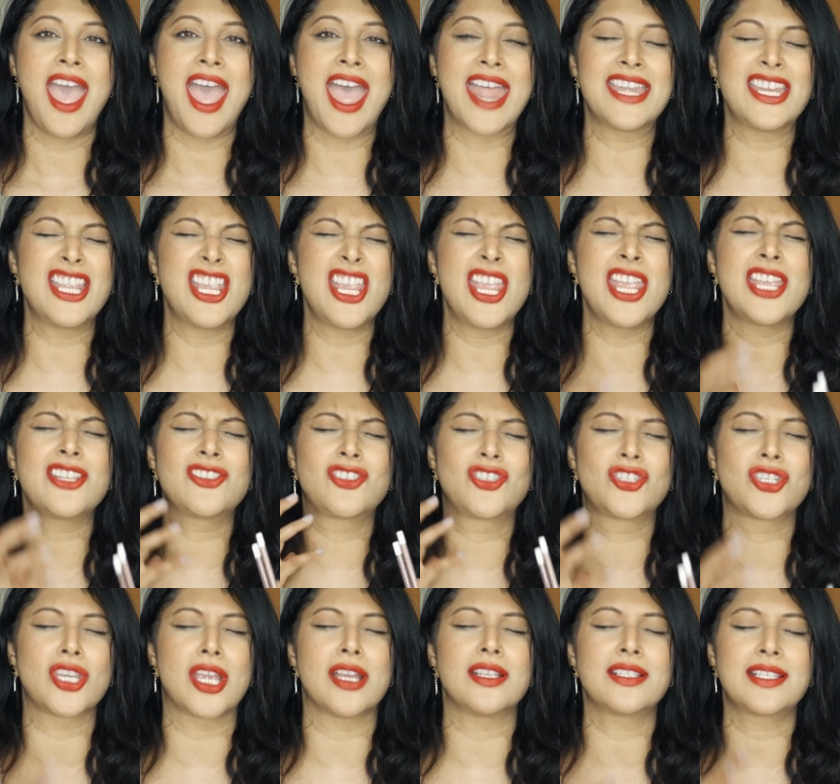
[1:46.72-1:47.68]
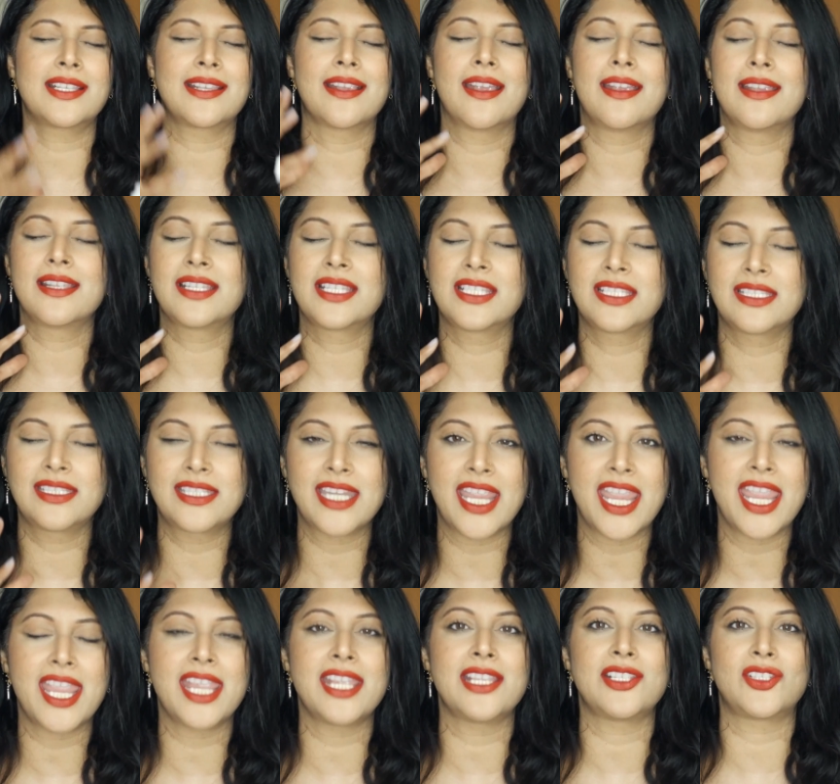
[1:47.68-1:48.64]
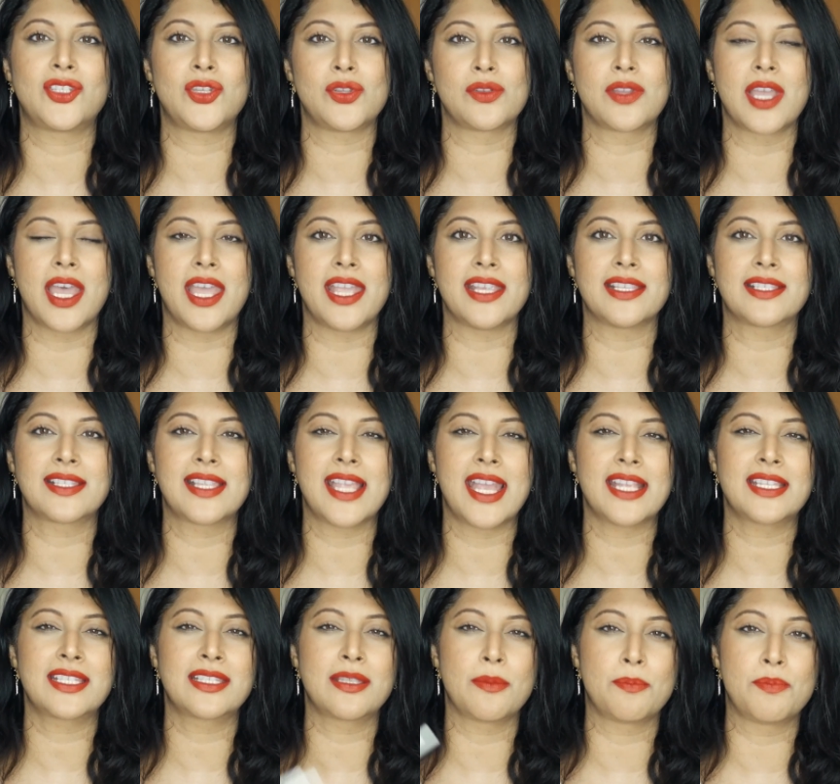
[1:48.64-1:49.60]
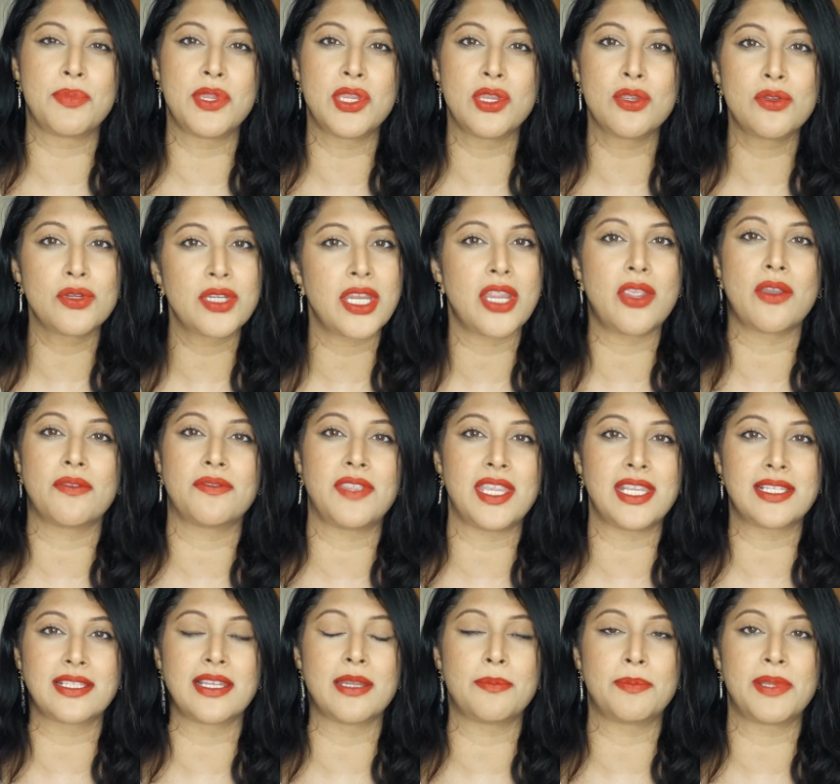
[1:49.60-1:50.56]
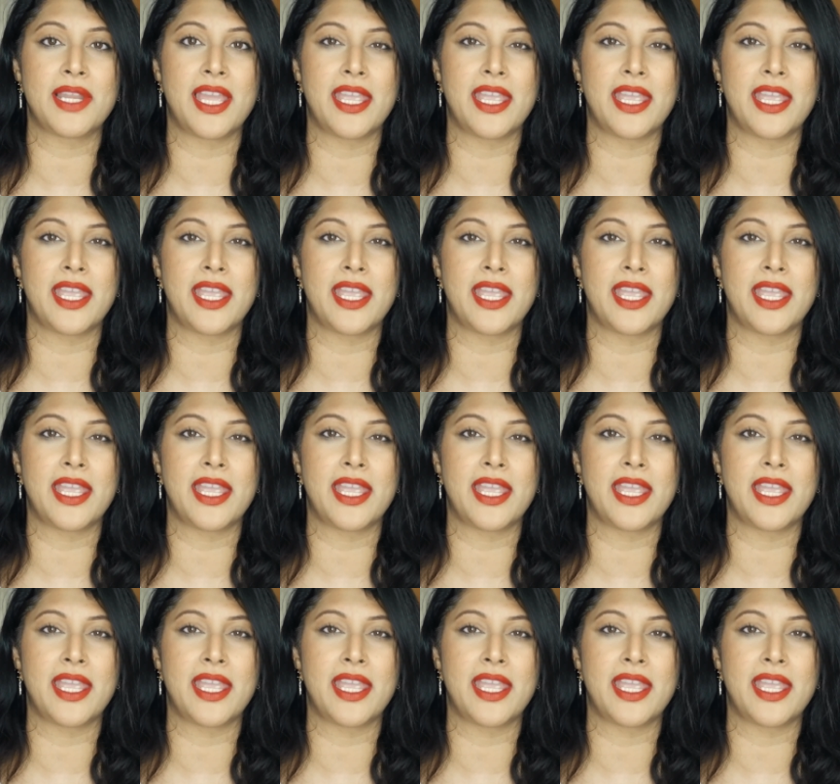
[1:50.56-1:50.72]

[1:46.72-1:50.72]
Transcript: and it just stays, you guys. That's the beauty of these lip